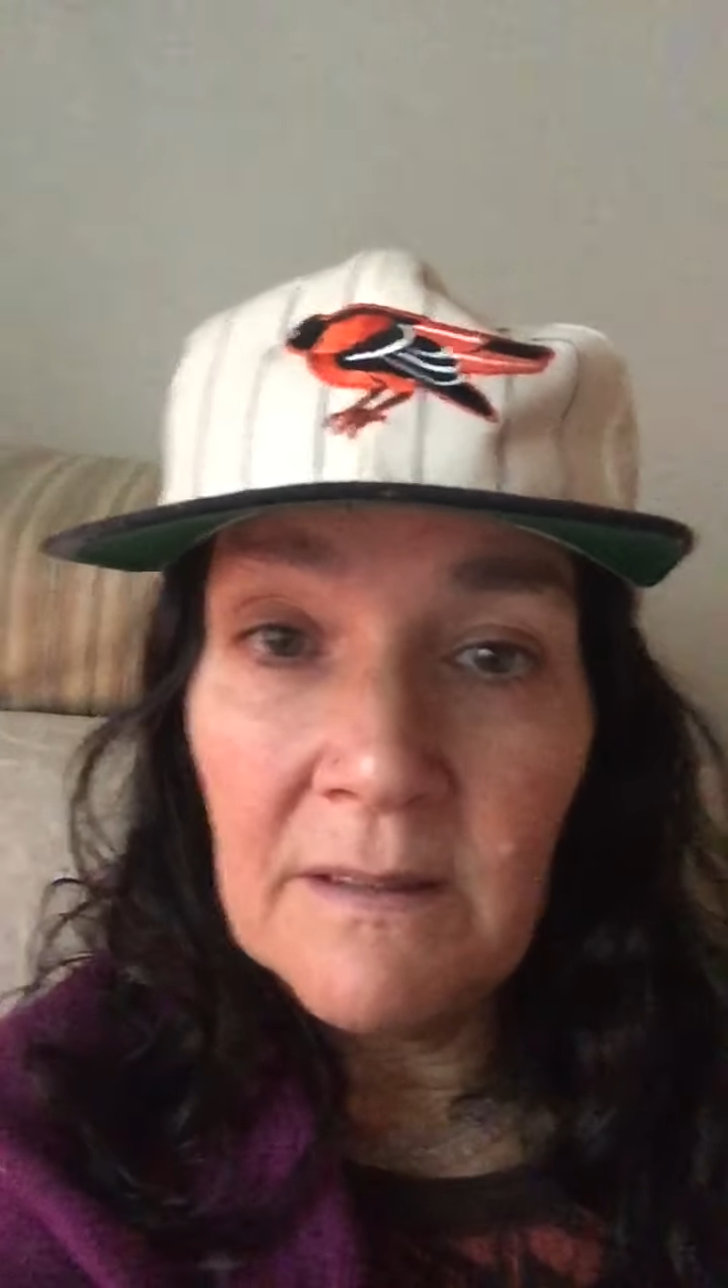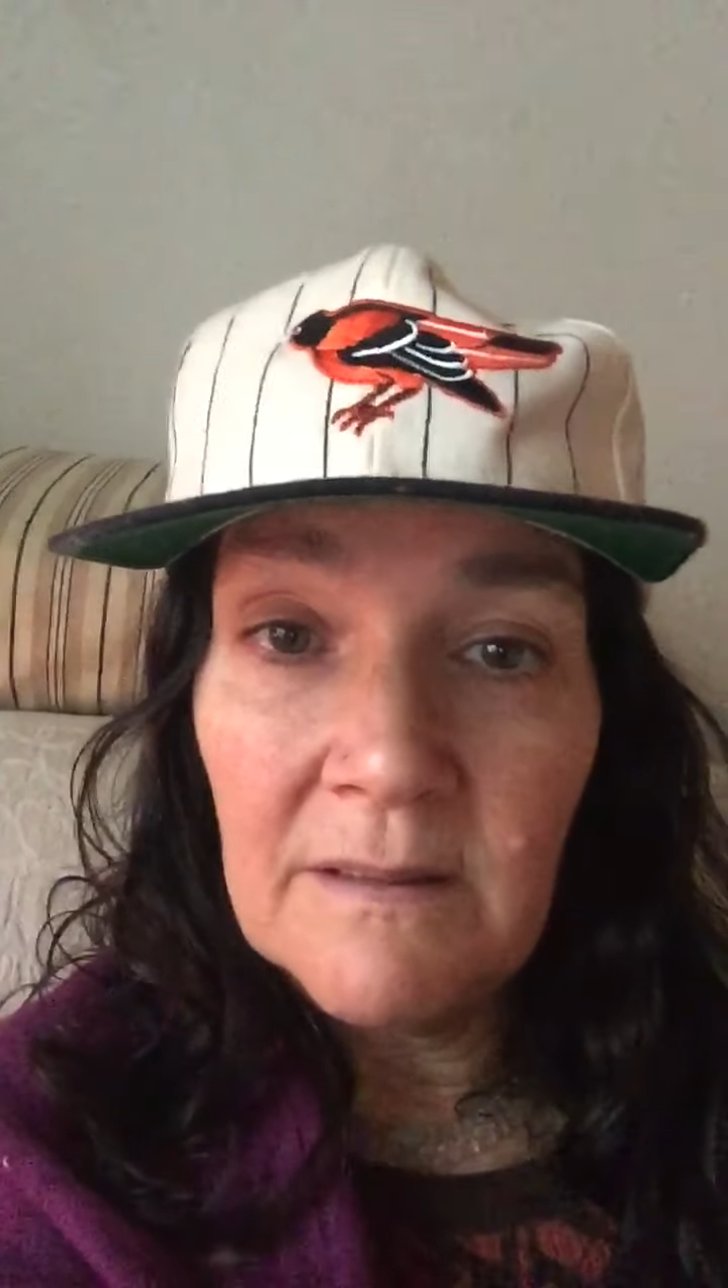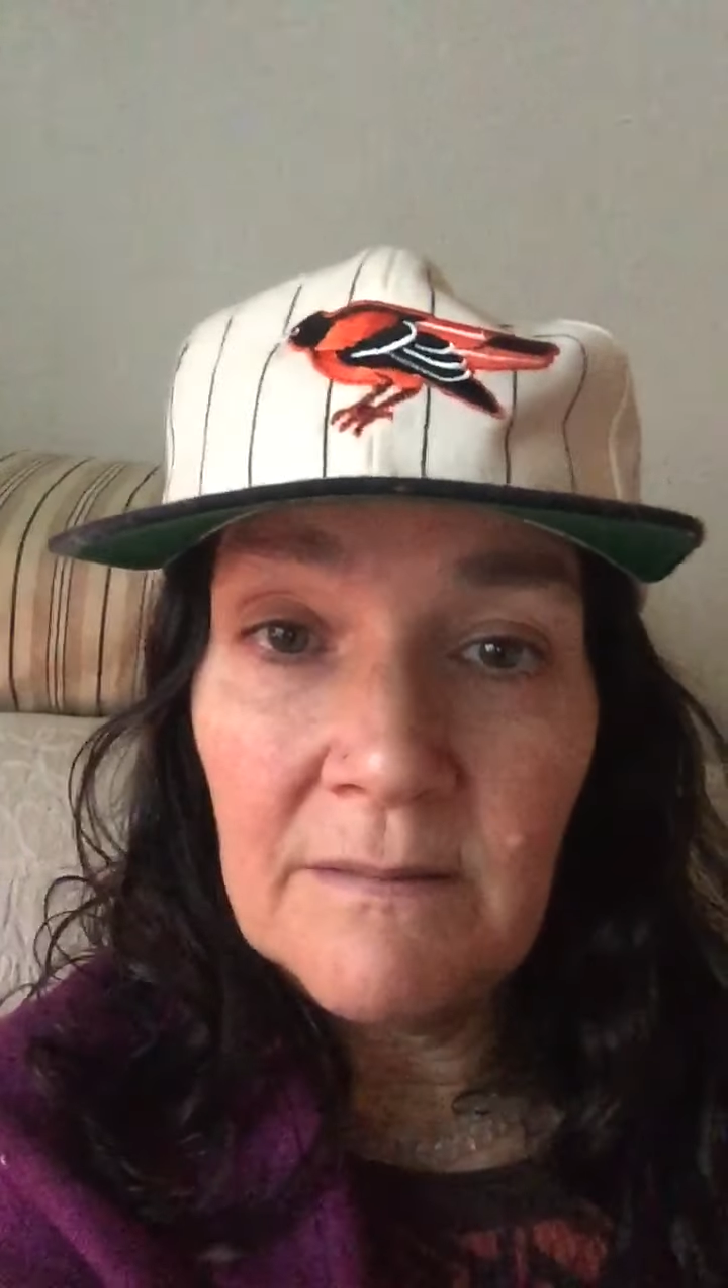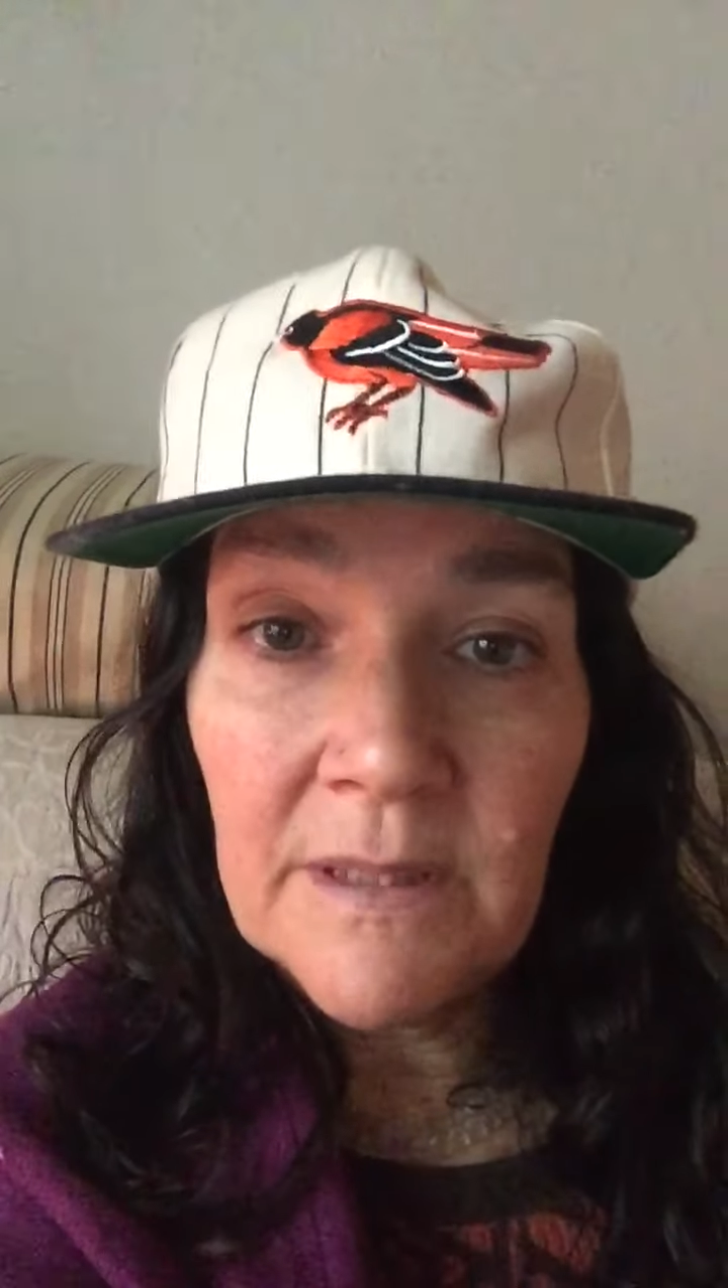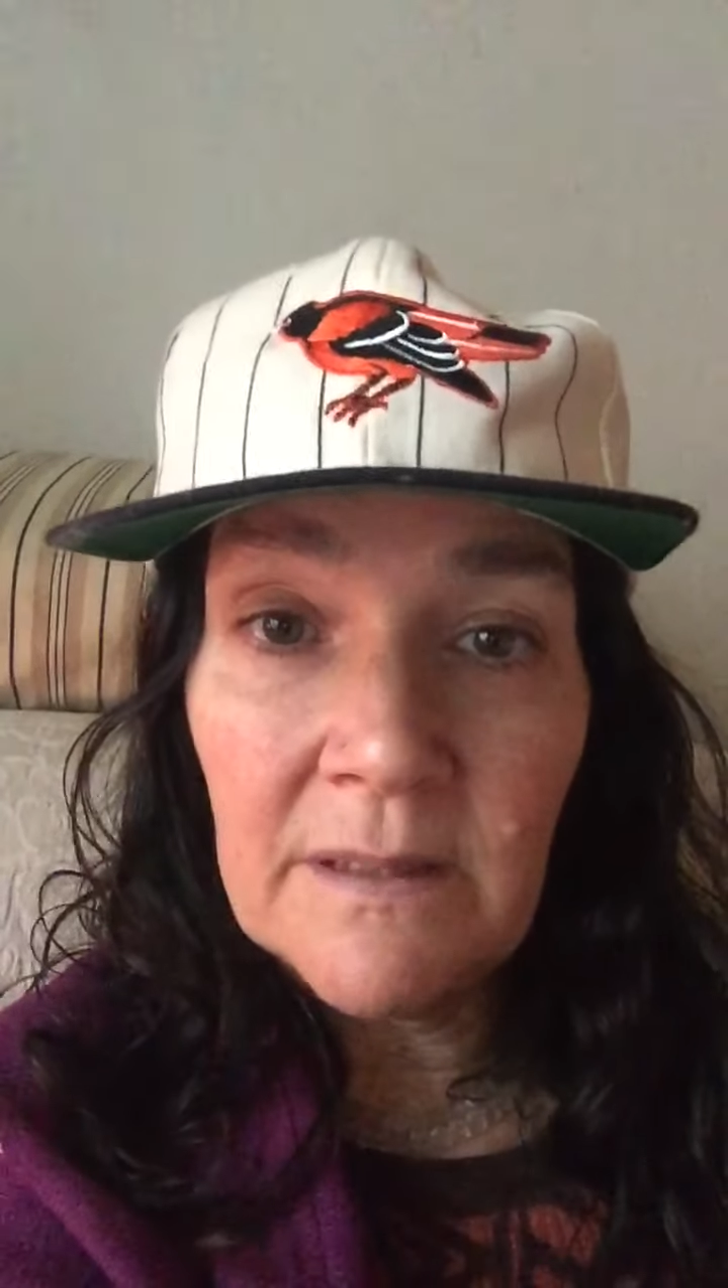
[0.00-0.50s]
it
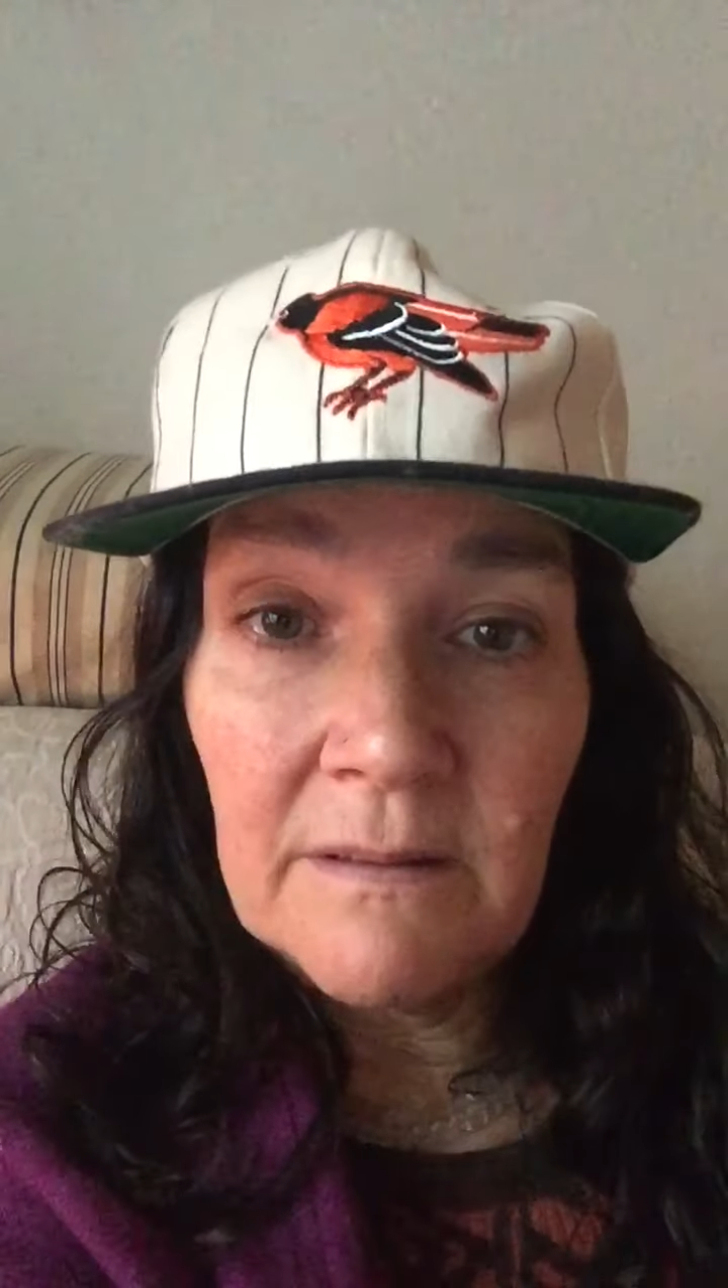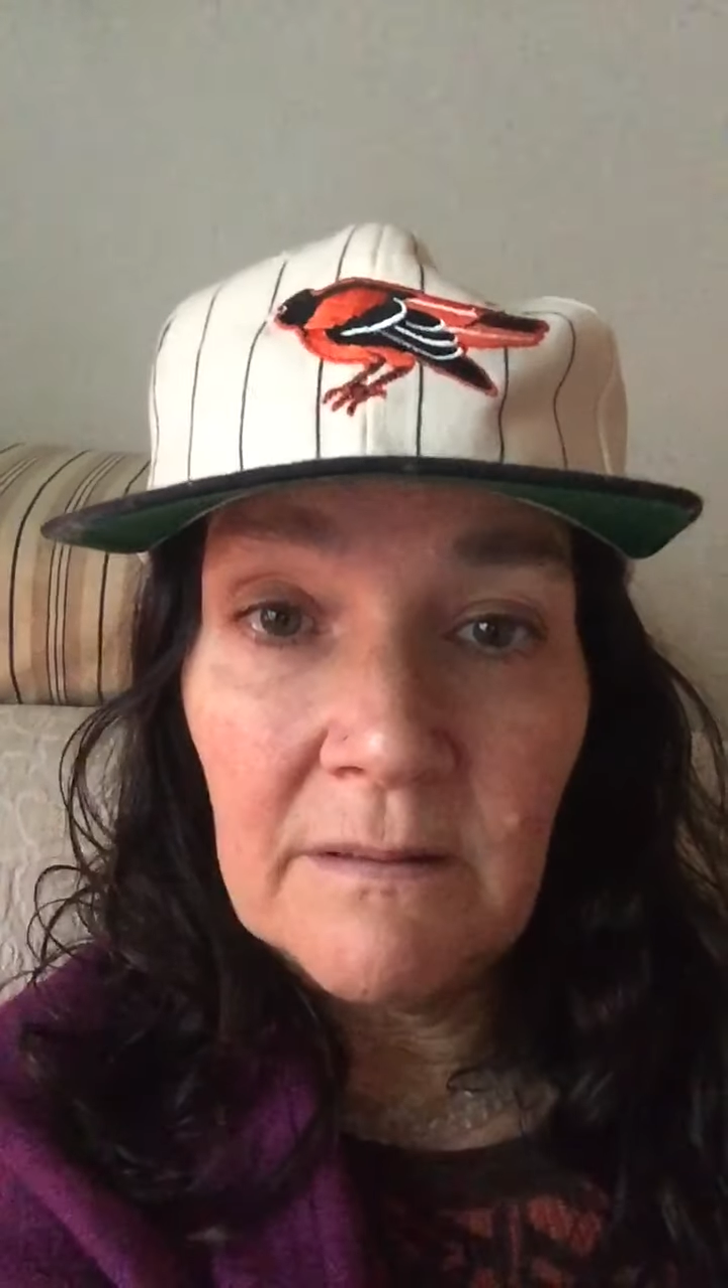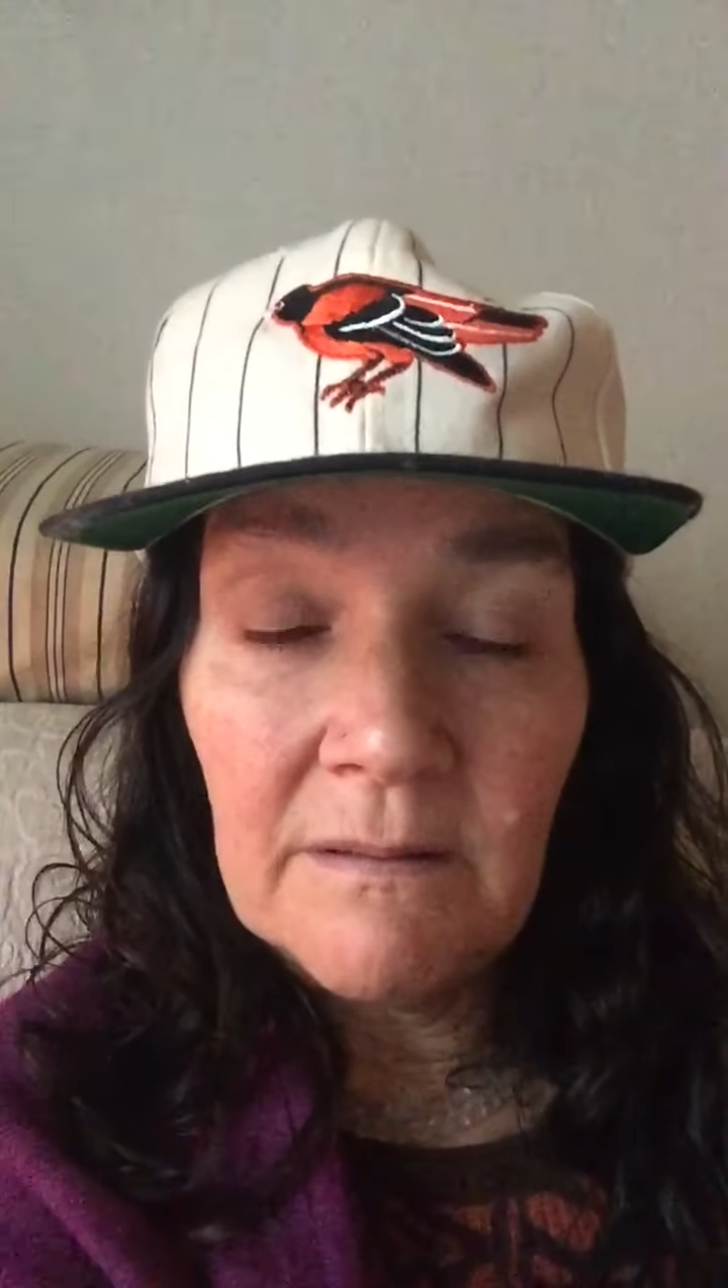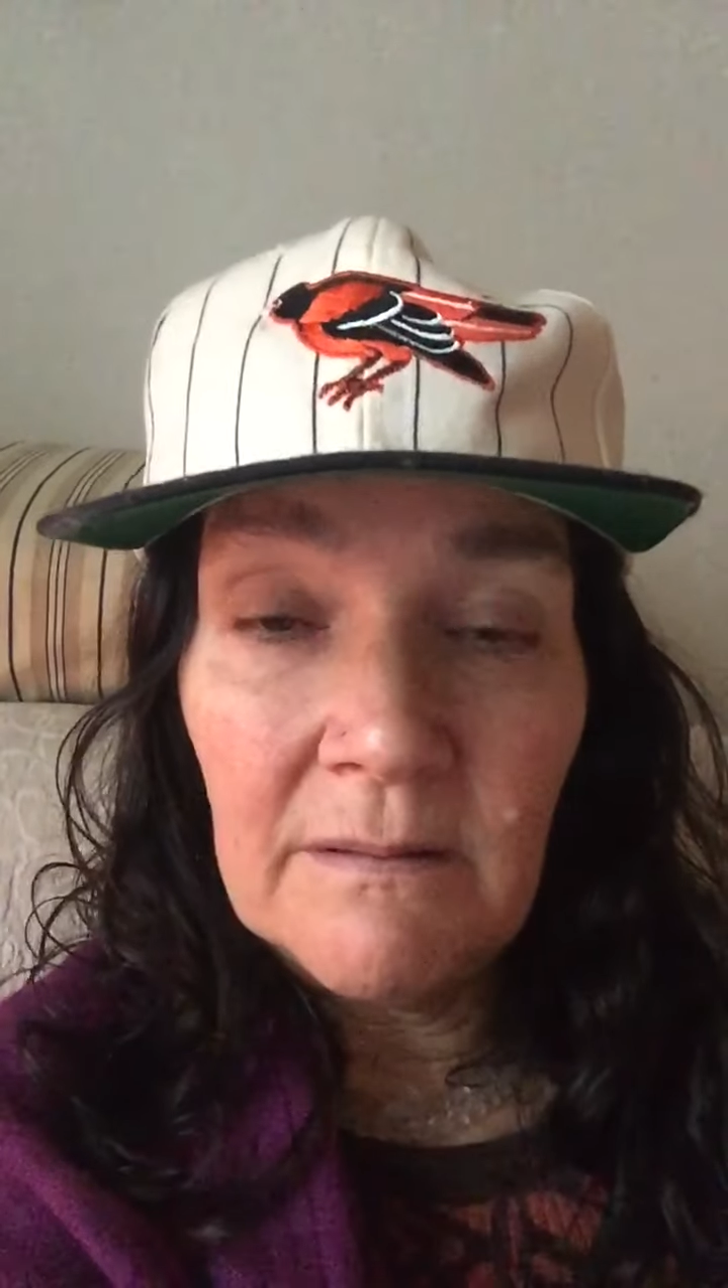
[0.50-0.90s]
but